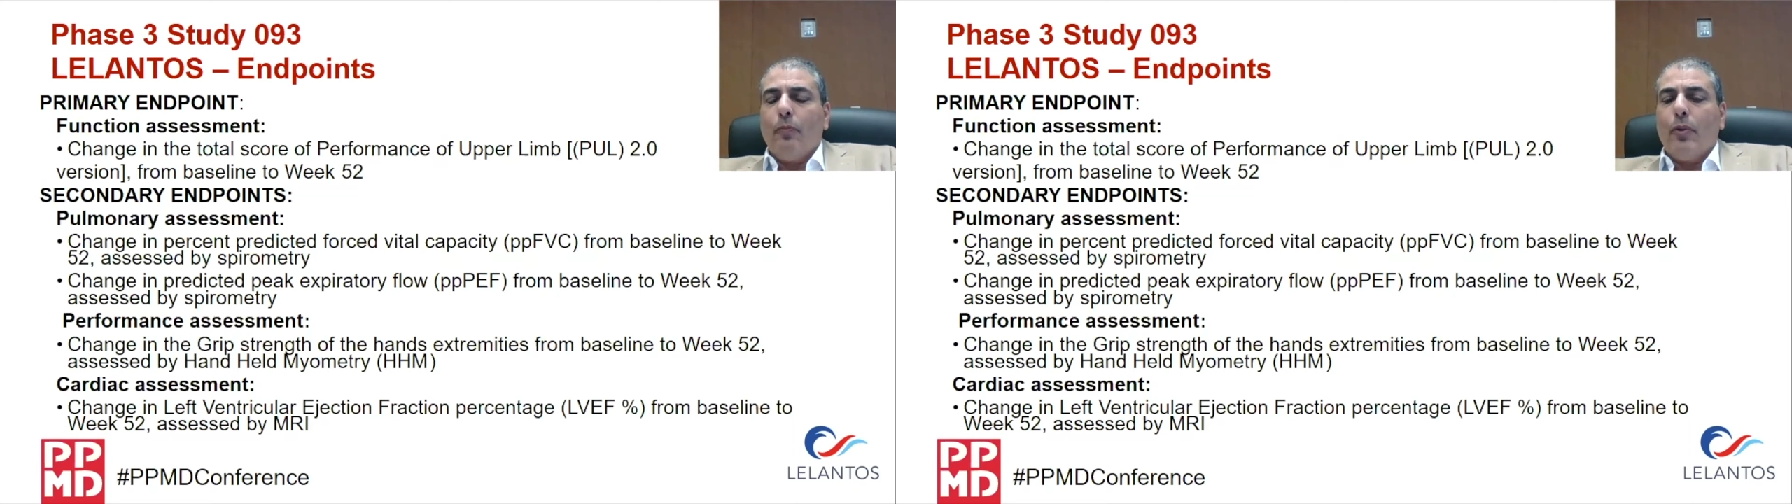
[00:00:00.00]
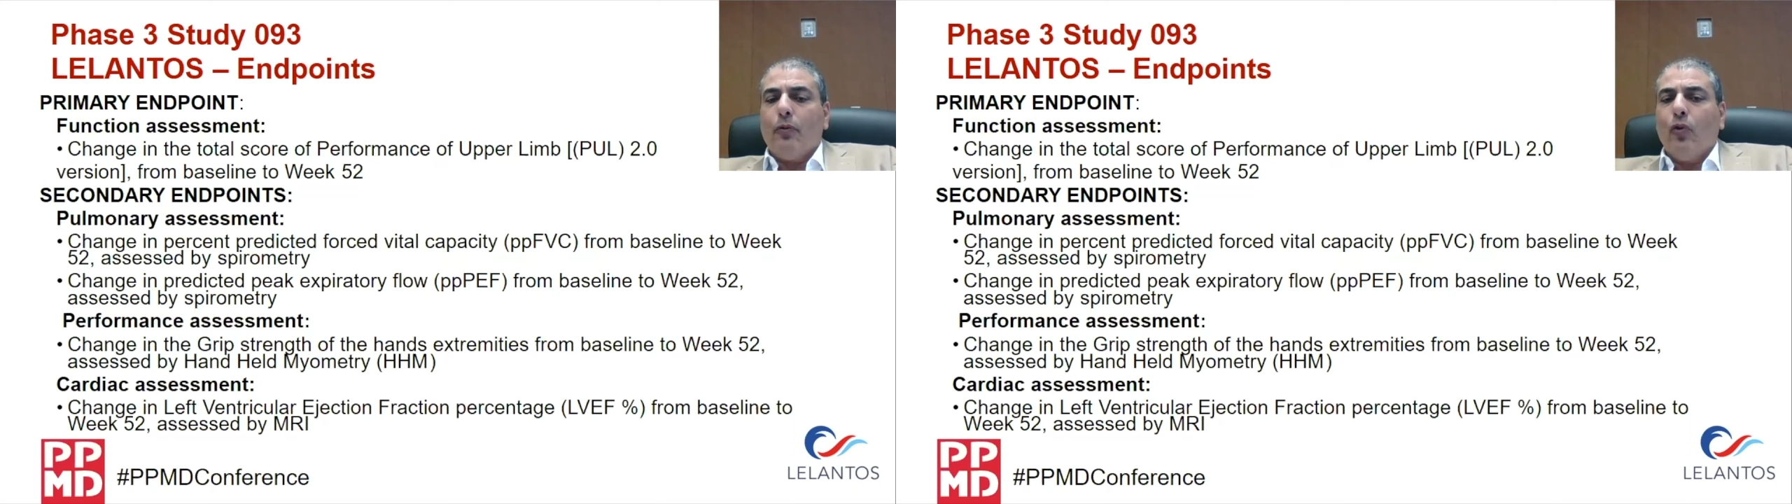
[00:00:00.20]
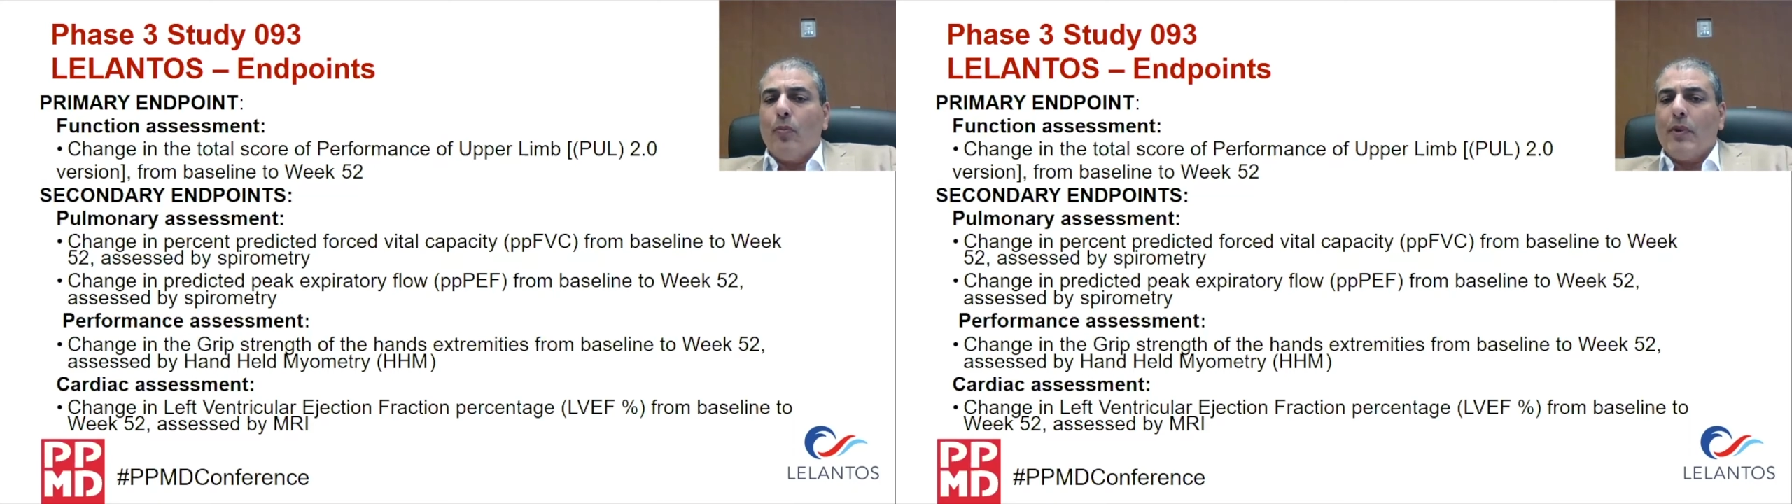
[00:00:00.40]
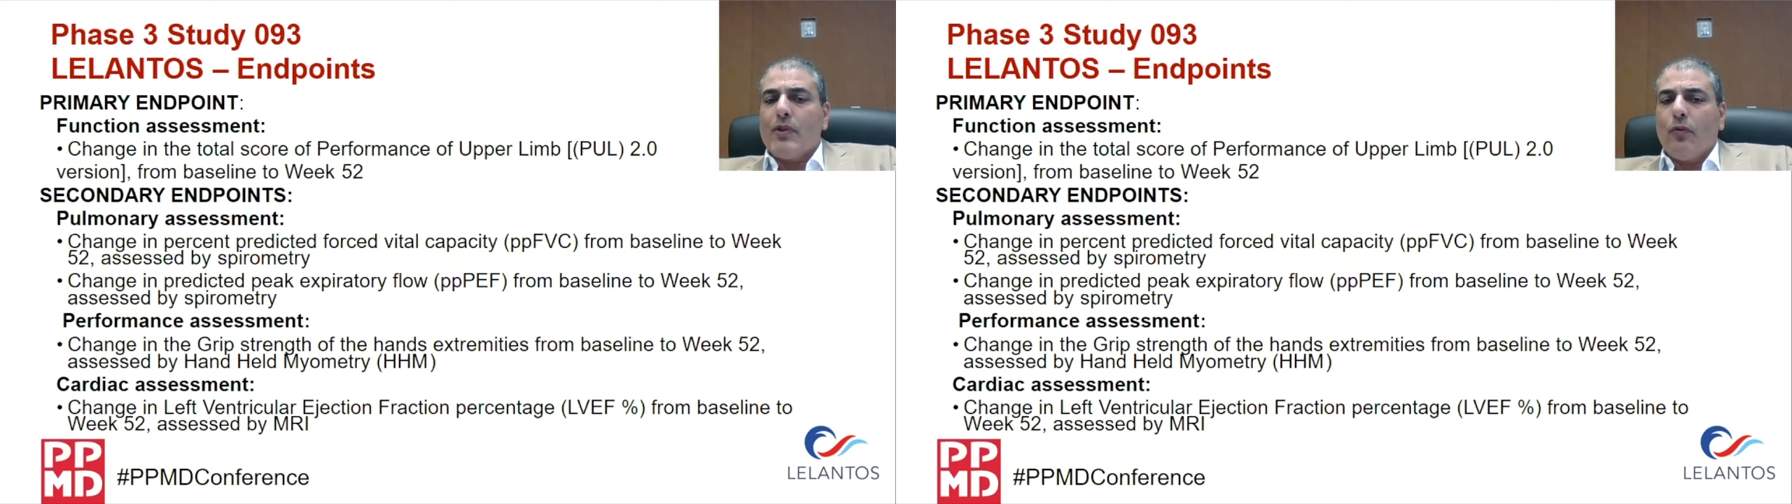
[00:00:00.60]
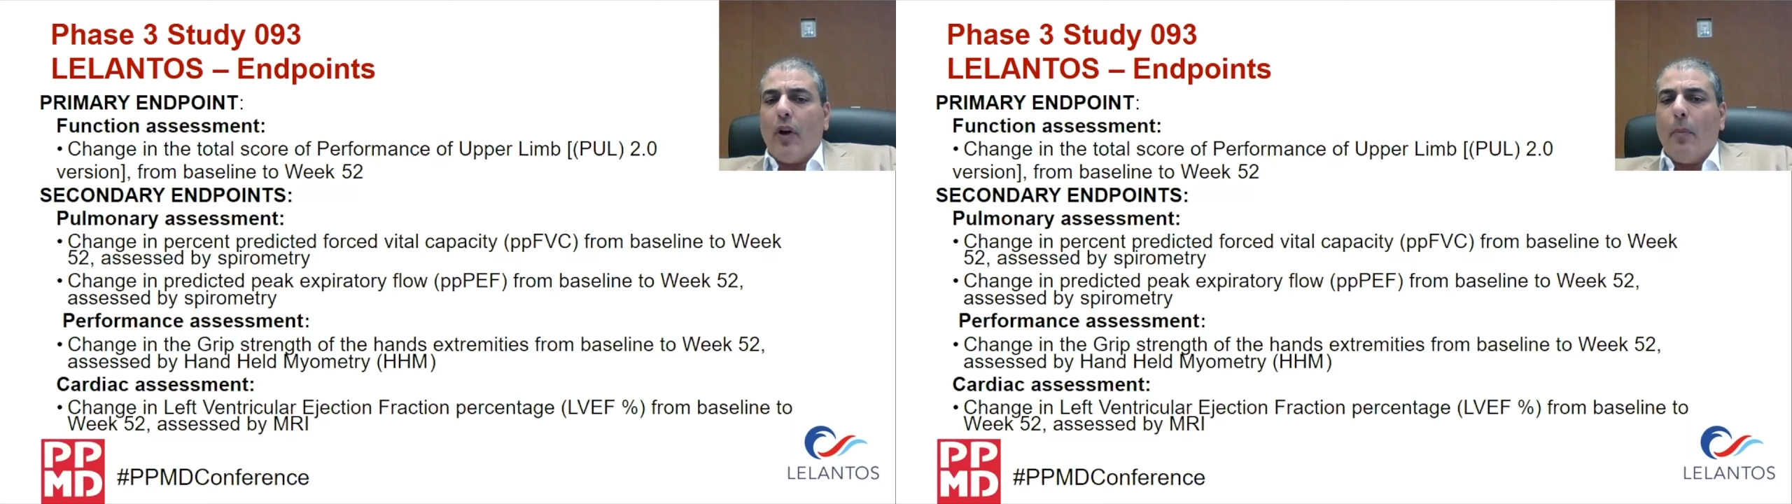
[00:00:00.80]
of
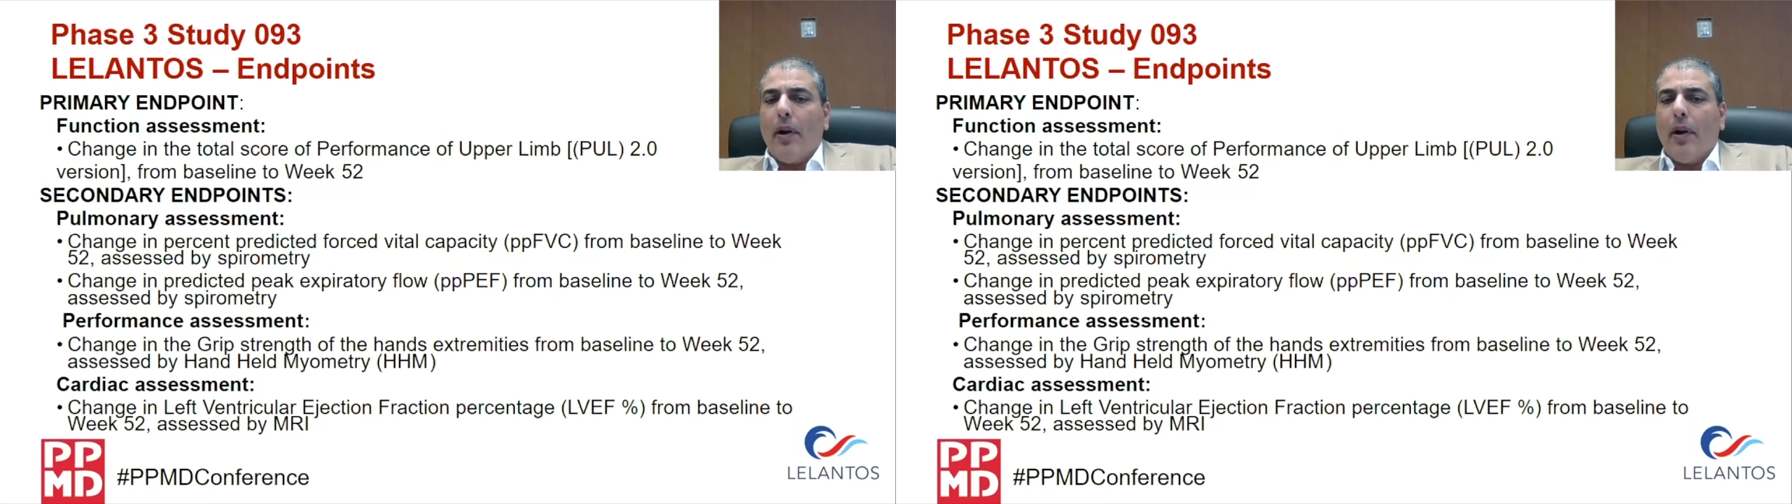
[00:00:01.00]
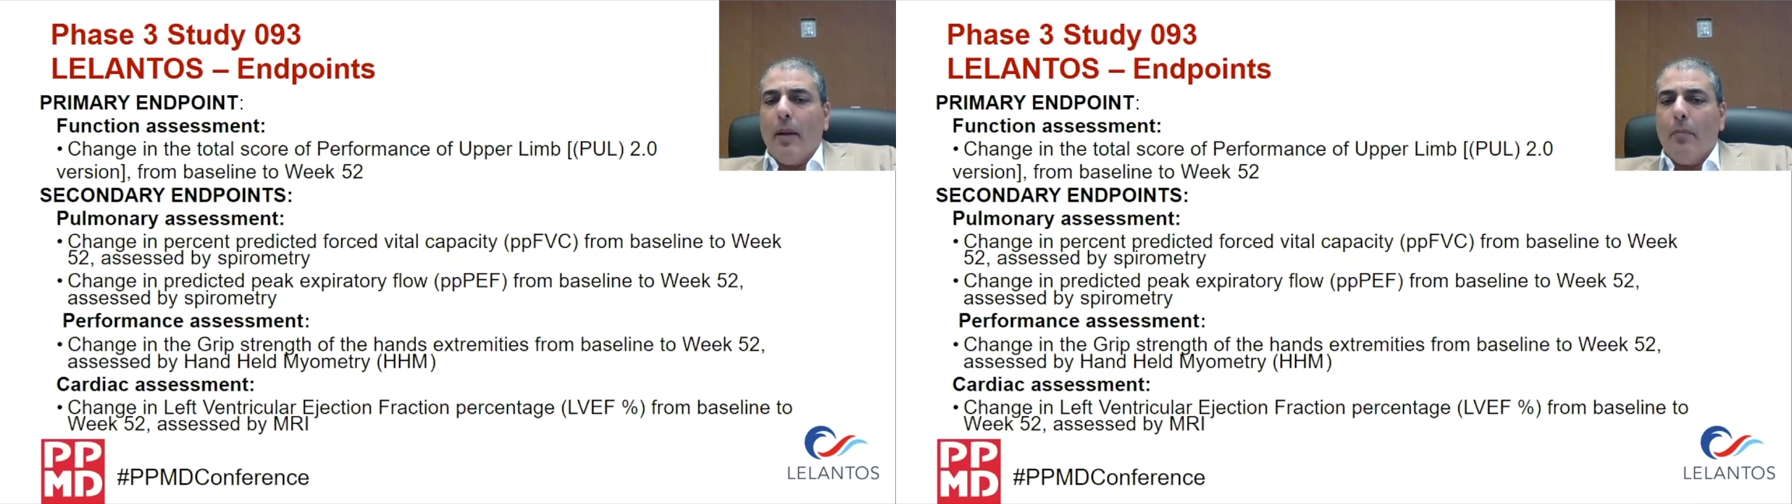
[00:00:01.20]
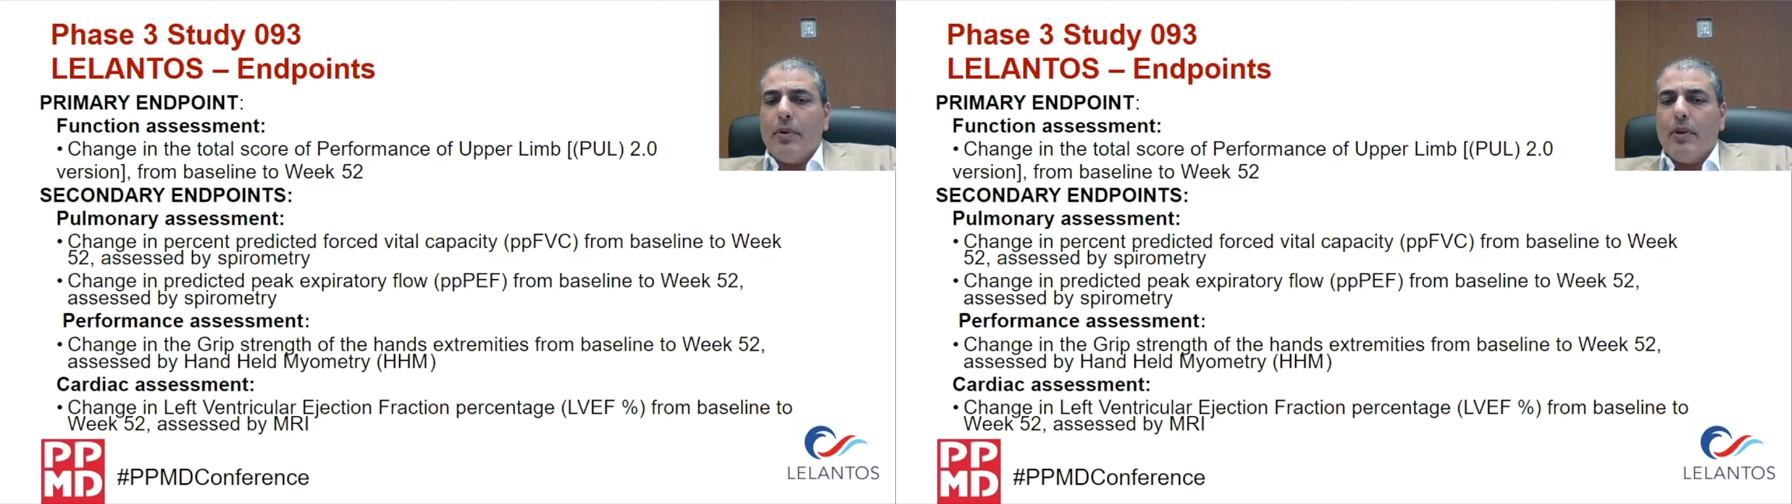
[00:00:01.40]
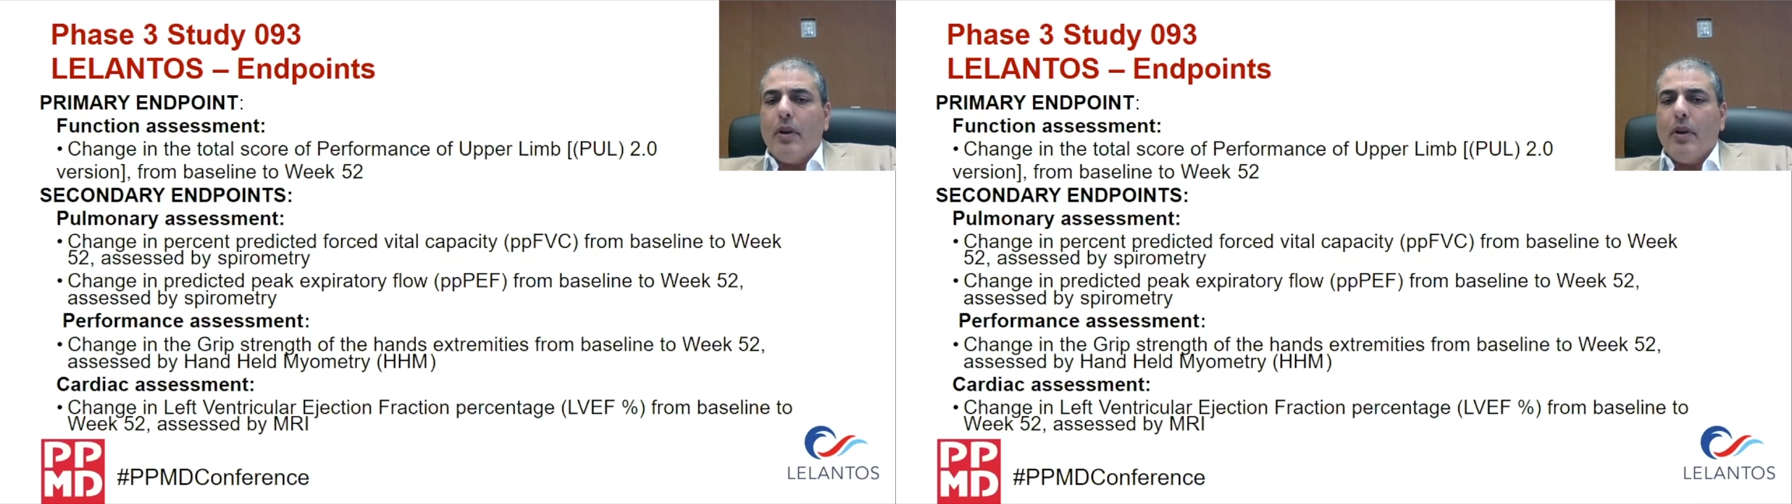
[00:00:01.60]
performance of upper limb